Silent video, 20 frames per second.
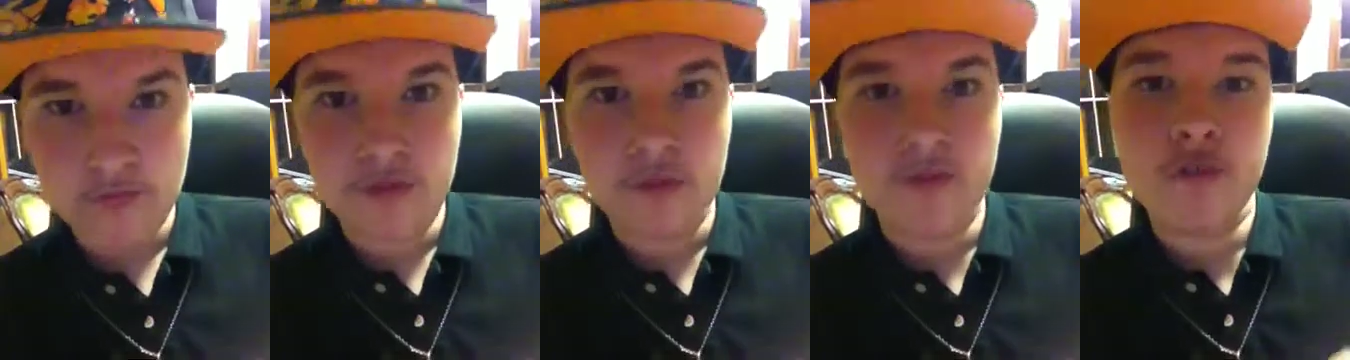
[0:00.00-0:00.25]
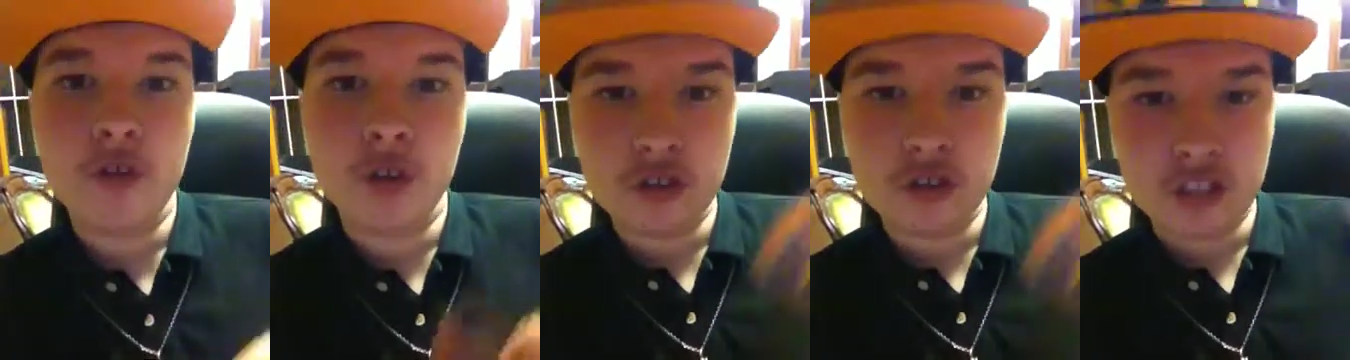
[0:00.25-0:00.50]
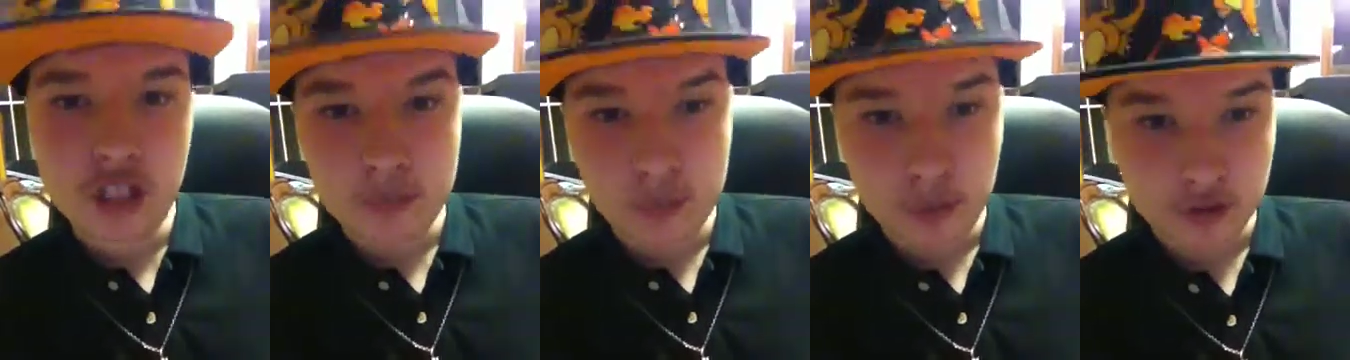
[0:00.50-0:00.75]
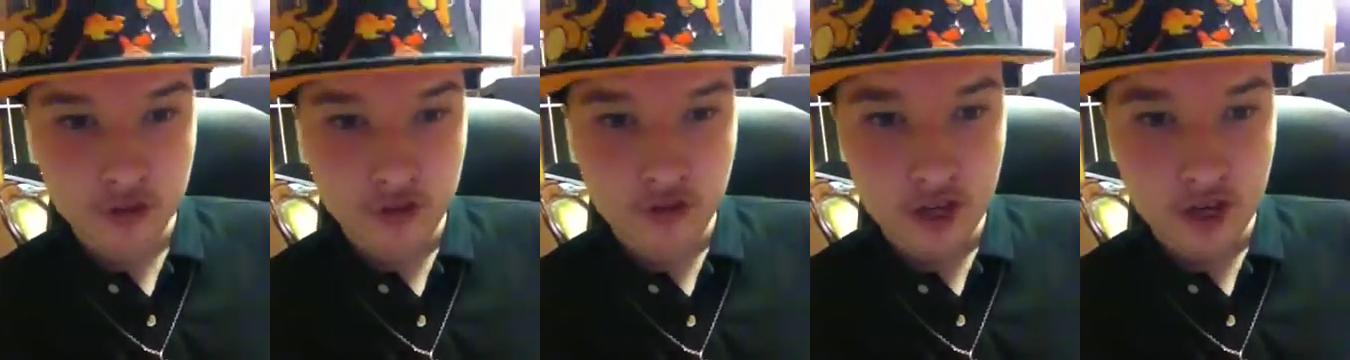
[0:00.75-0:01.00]
first Light
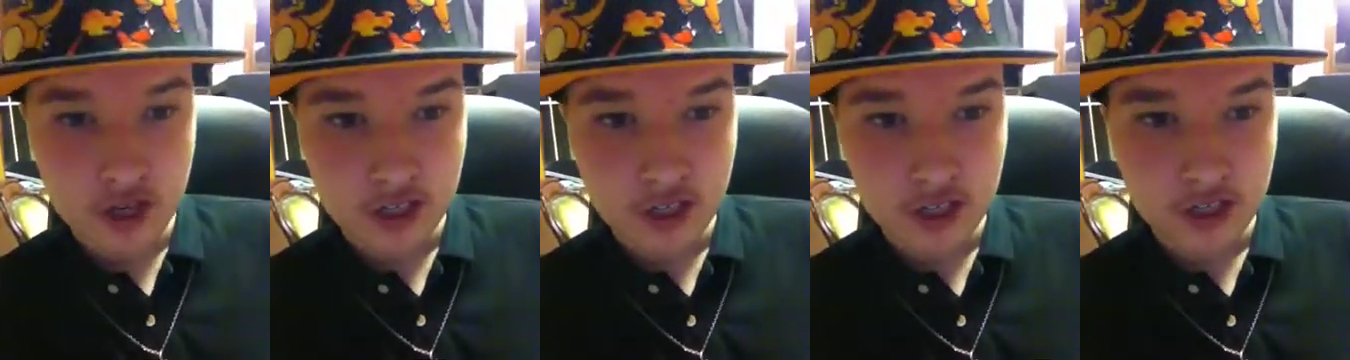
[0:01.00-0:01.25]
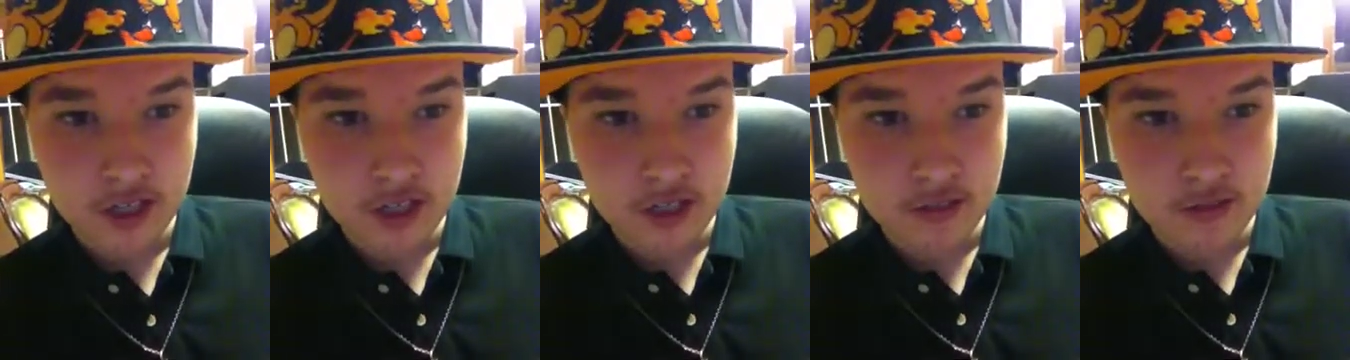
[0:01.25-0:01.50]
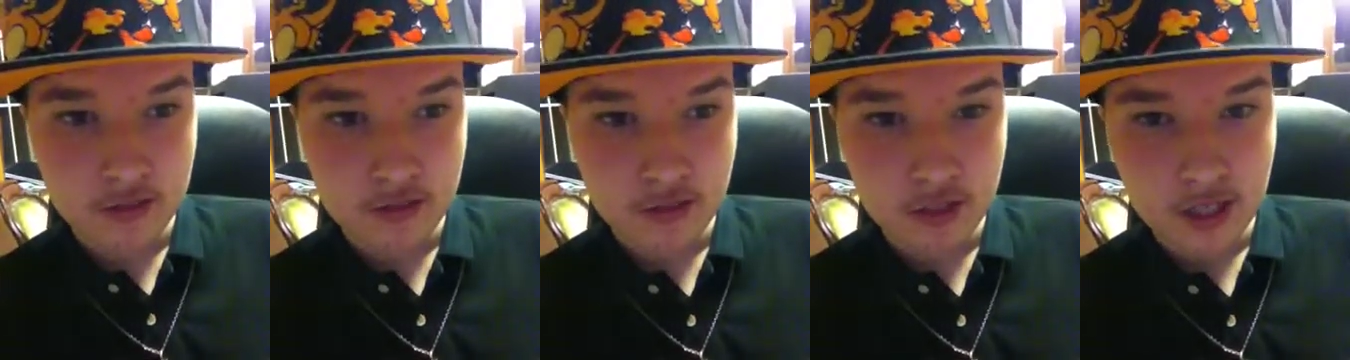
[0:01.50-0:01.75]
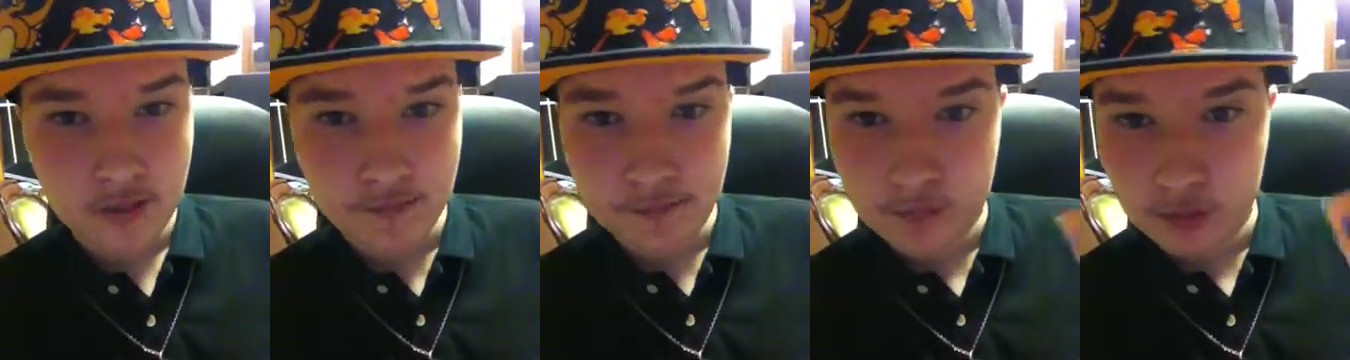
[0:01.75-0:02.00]
Pulsar Dragon I got.
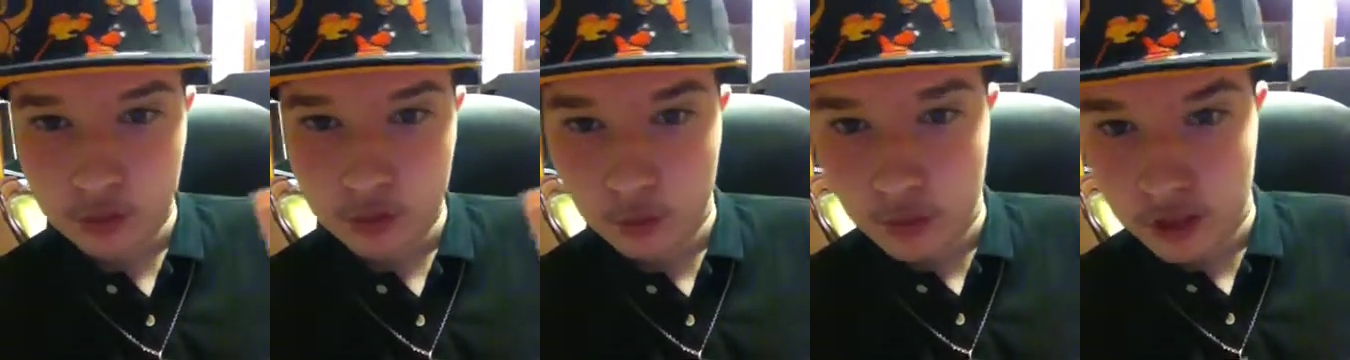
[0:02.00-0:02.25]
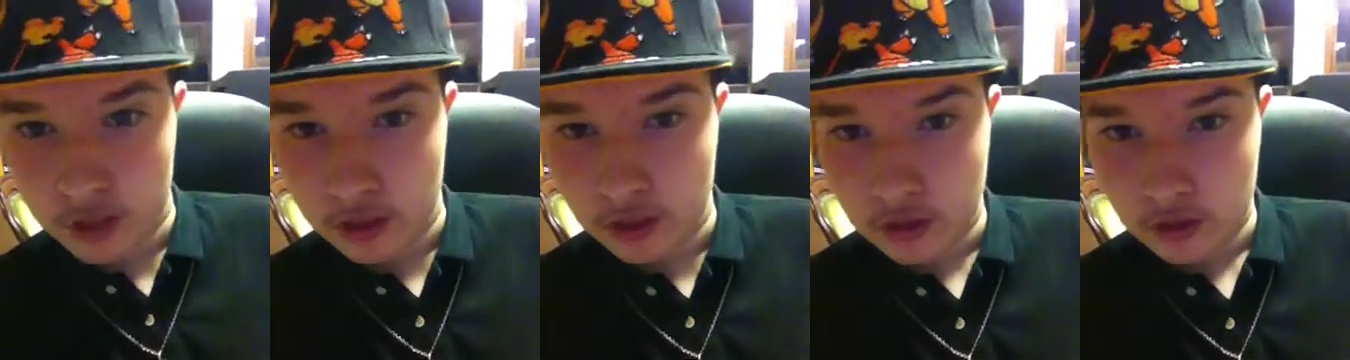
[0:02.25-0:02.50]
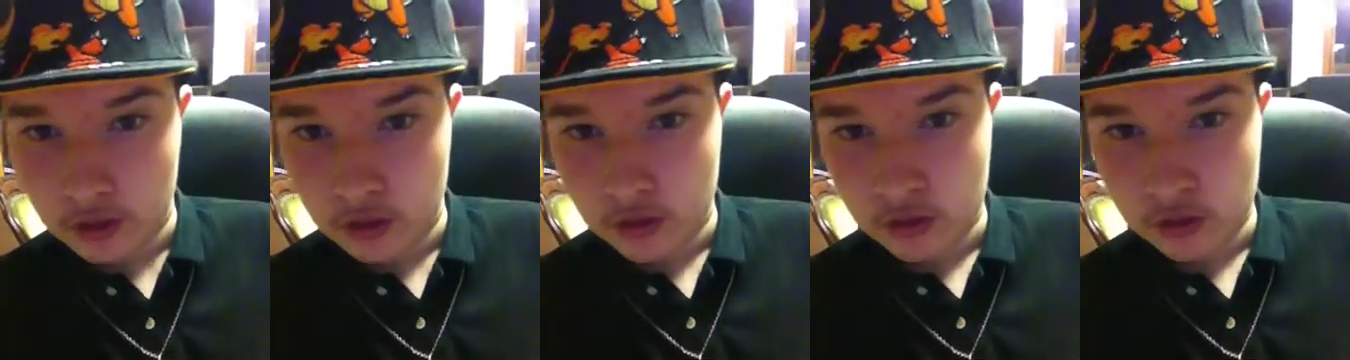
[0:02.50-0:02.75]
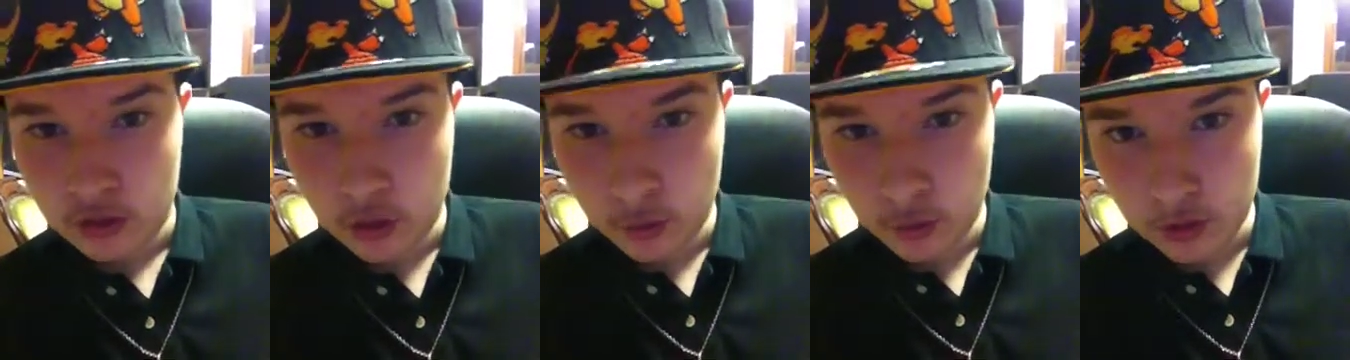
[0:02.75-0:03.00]
I have 3.
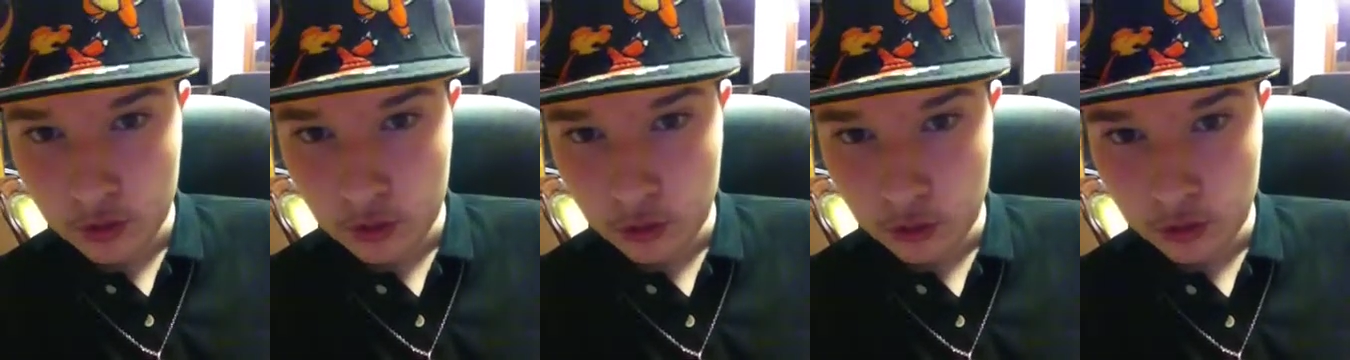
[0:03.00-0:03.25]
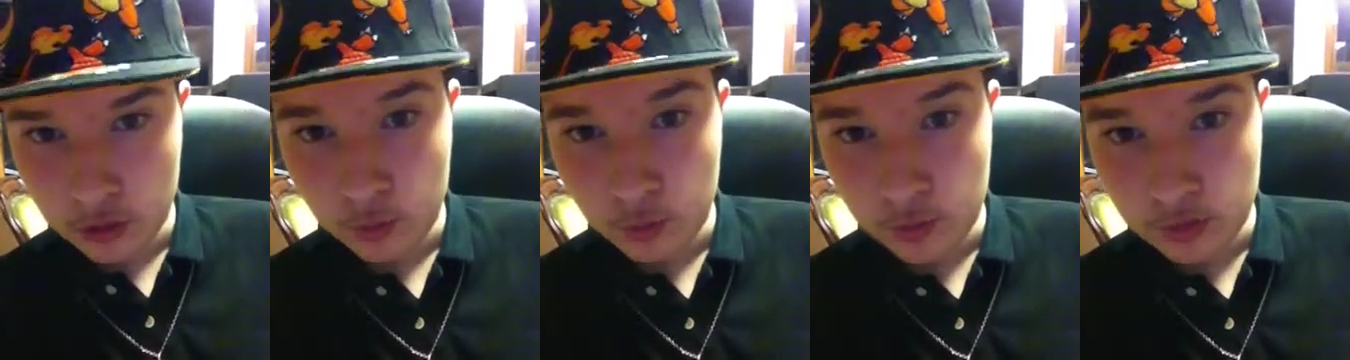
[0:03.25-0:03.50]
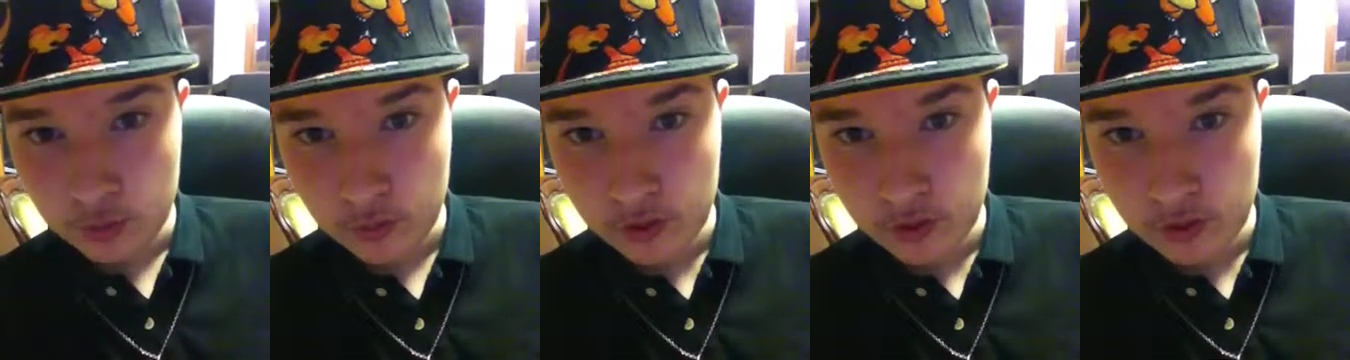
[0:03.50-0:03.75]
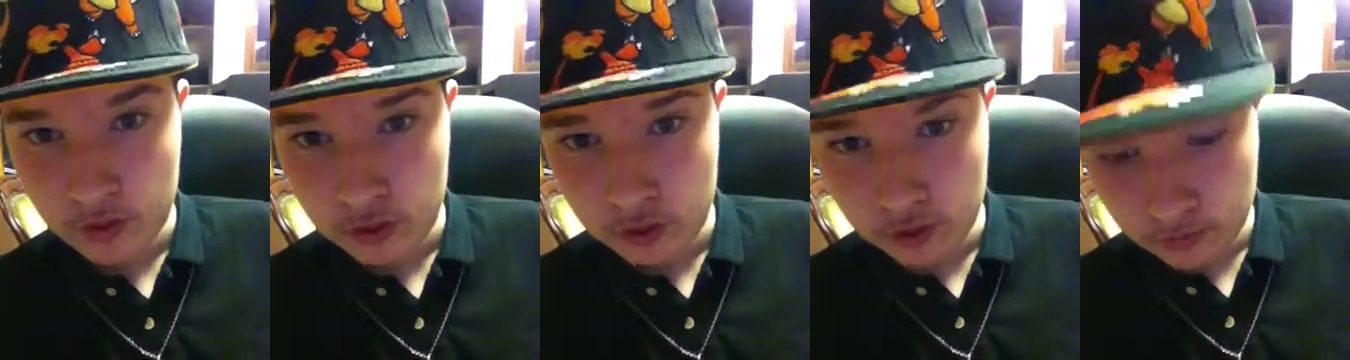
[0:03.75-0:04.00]
2 are gold and 1's
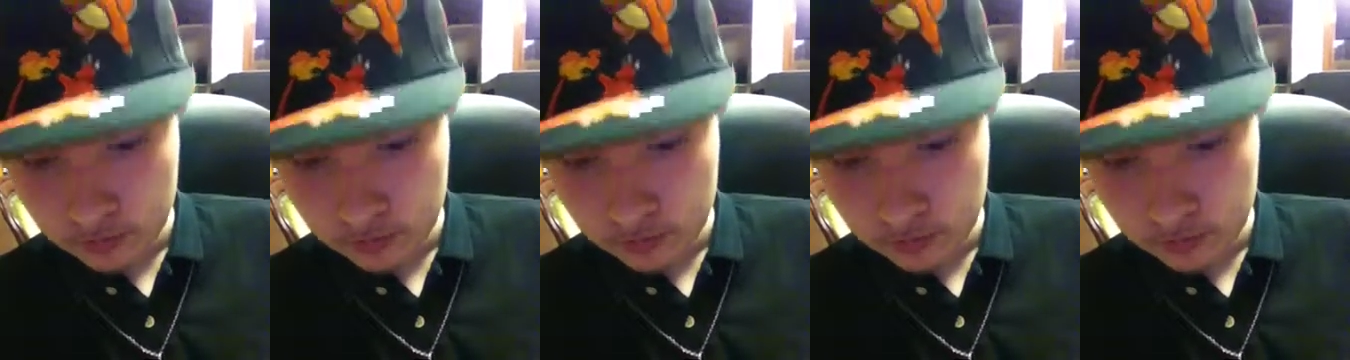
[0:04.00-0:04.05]
original.